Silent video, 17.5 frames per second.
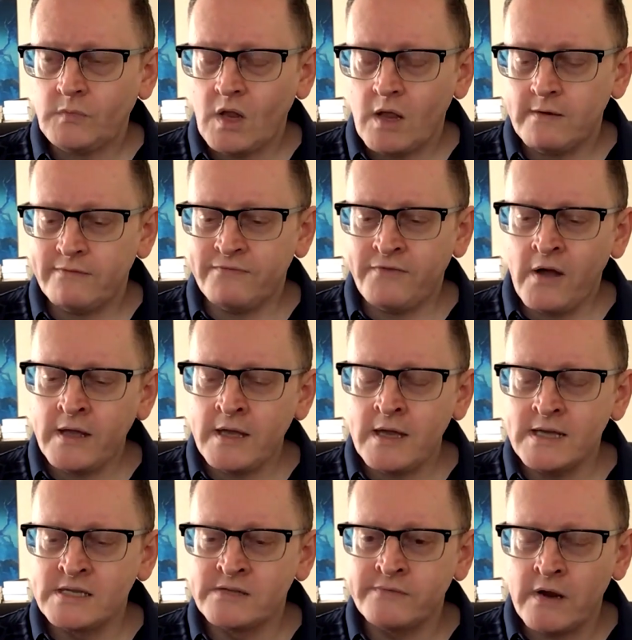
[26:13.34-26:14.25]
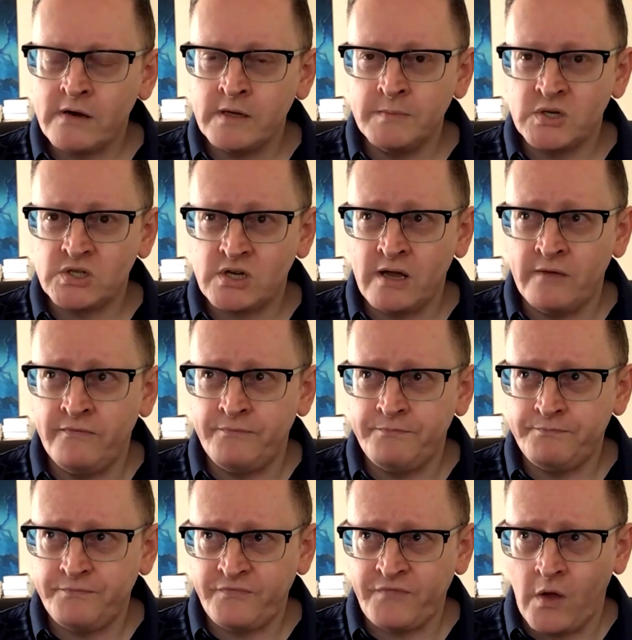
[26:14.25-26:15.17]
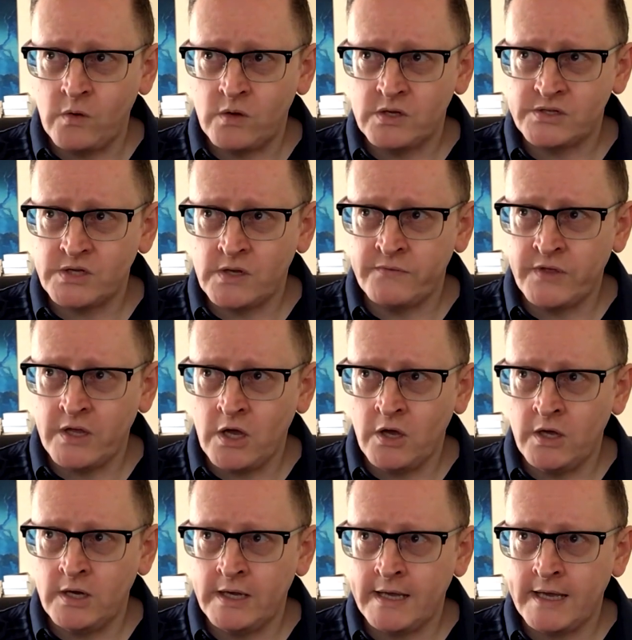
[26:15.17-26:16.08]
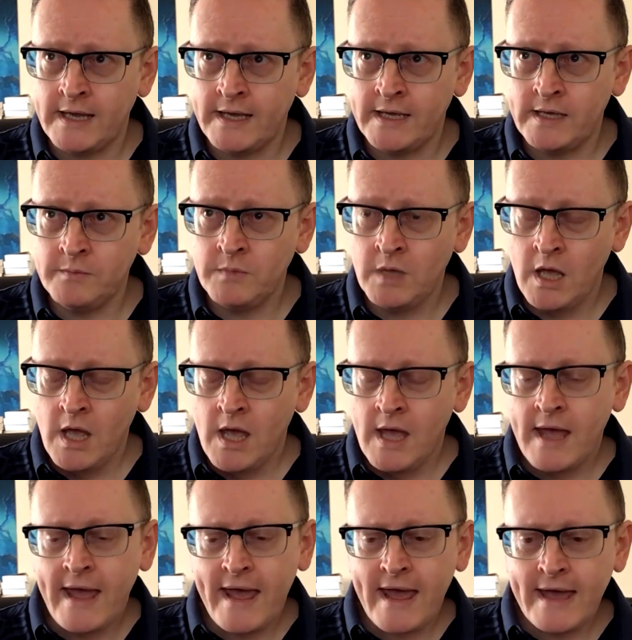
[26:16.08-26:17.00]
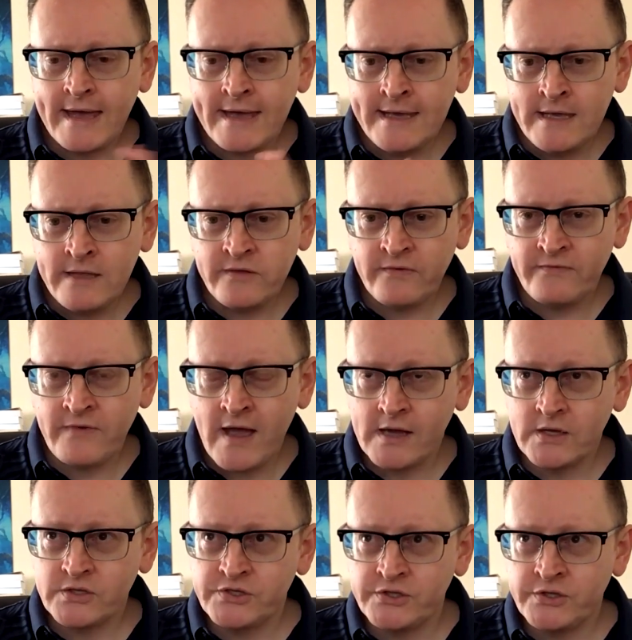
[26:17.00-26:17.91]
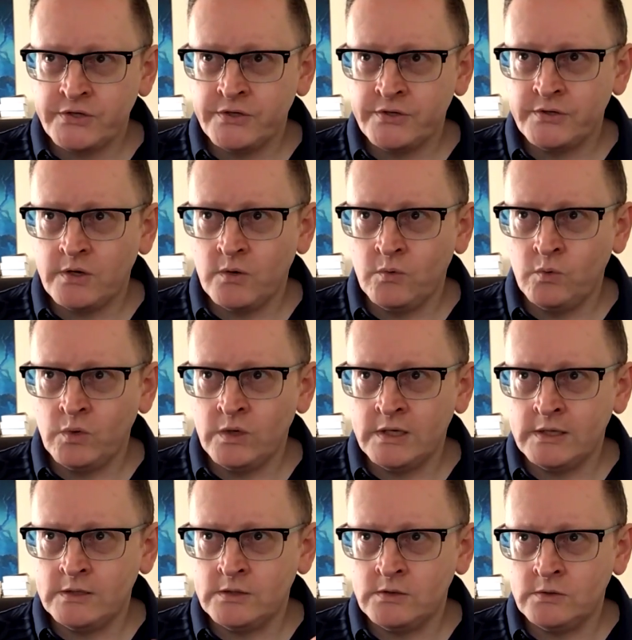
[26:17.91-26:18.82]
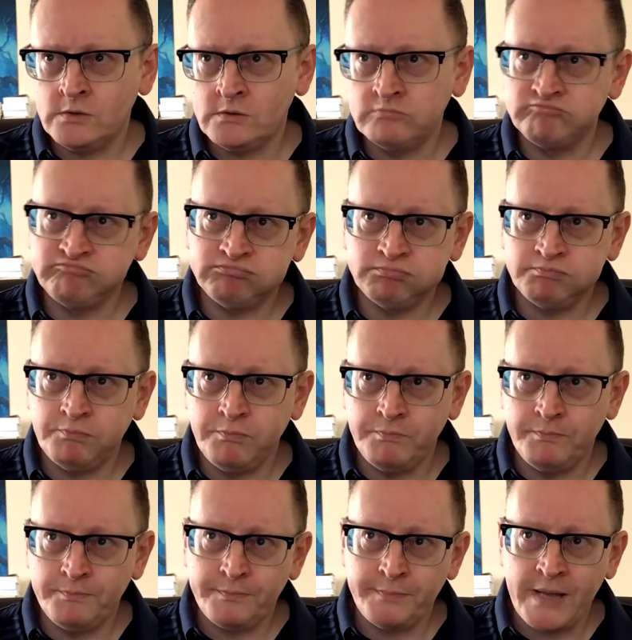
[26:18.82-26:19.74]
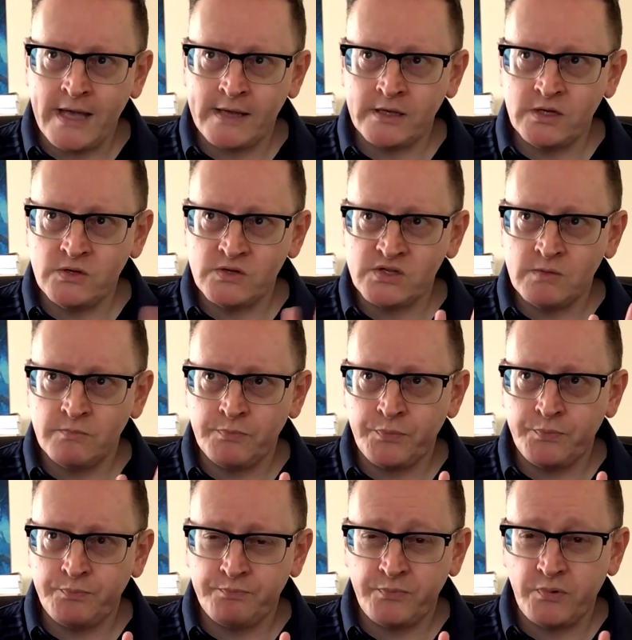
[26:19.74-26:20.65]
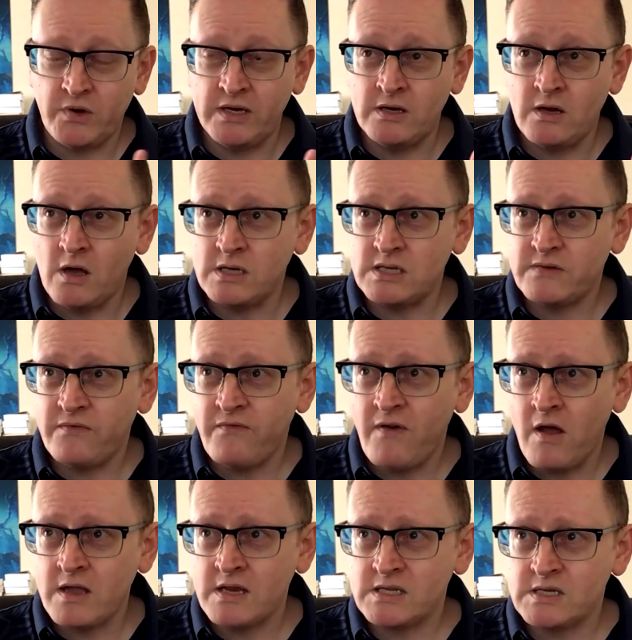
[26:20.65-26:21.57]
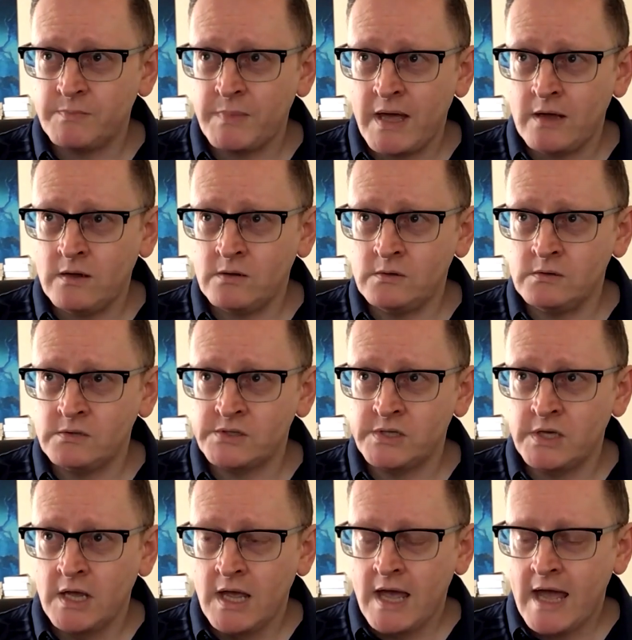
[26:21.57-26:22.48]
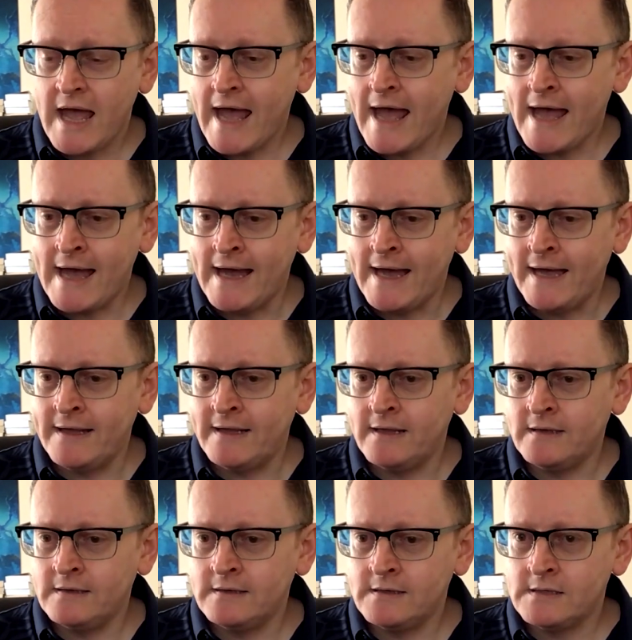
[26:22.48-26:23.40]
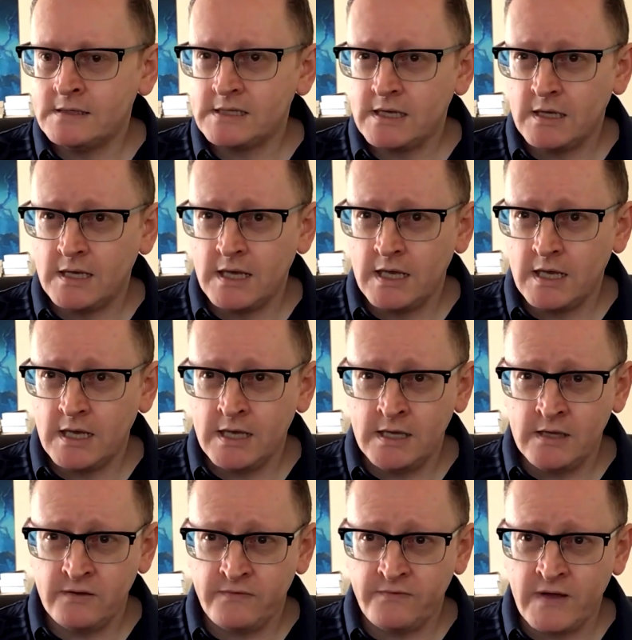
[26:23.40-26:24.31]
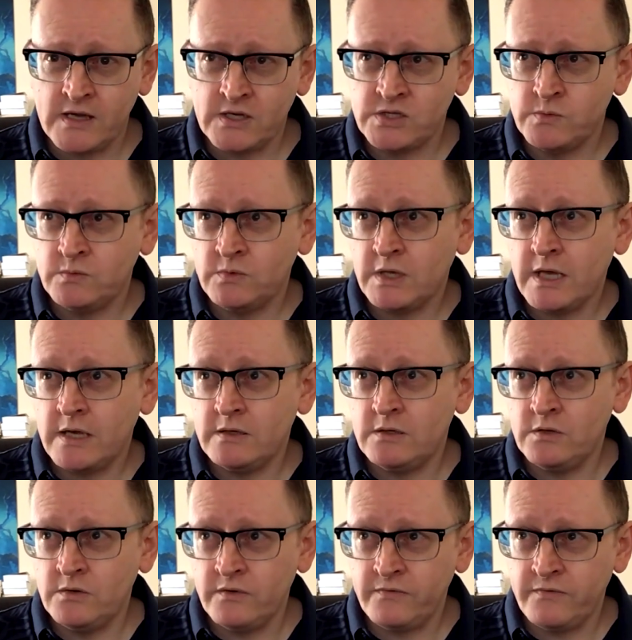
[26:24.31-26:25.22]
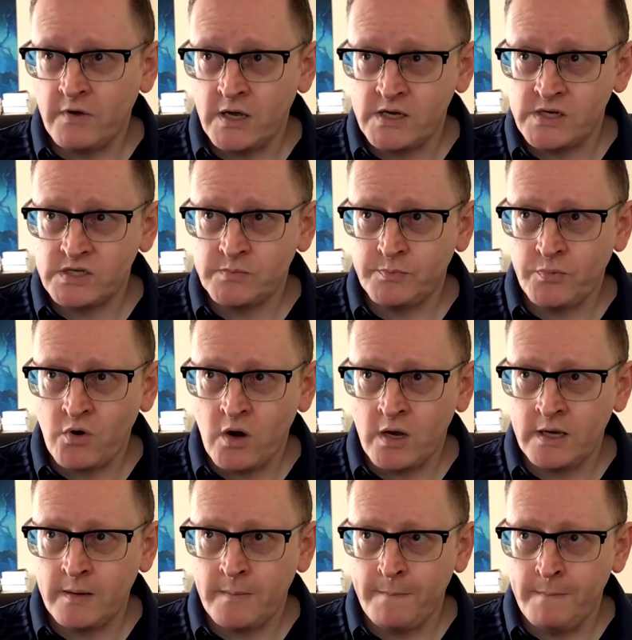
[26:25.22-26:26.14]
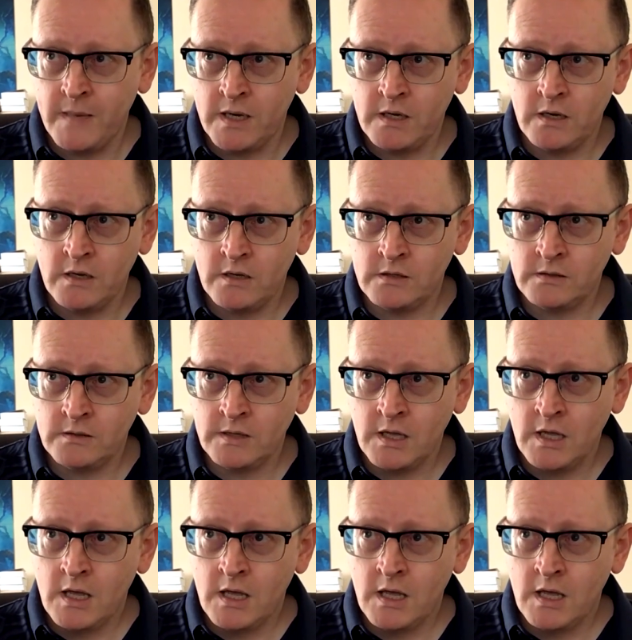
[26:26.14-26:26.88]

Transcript: Fire is very much a focus of the early game. Either faction will bag you some pretty nice fire spells, and either faction will get you the Fire Sprite minion.